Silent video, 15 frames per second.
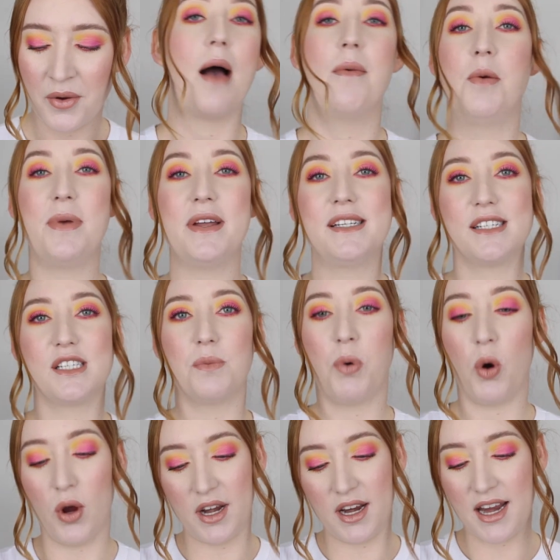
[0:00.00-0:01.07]
I'm a bit
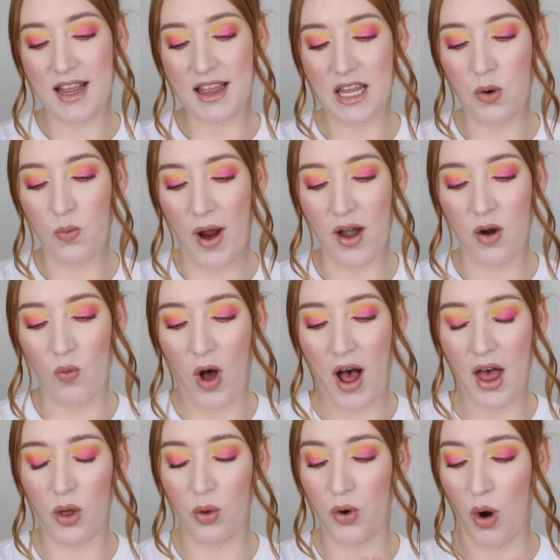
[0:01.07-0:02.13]
disappointed in the Wet n
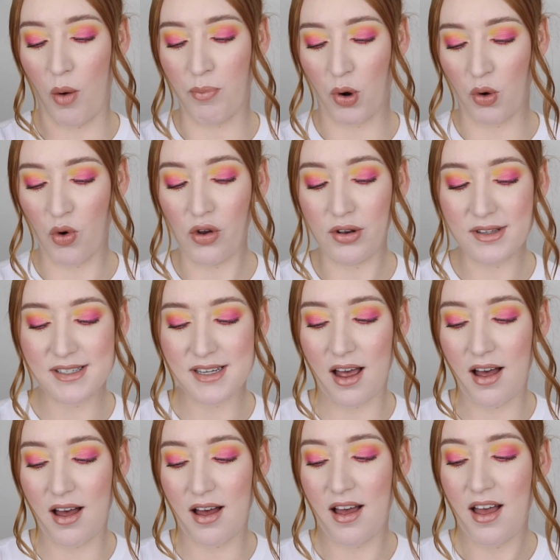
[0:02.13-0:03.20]
Wild
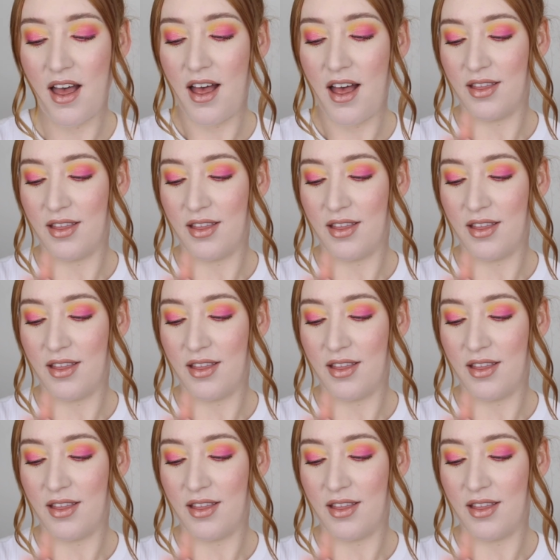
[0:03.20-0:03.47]
bronzer.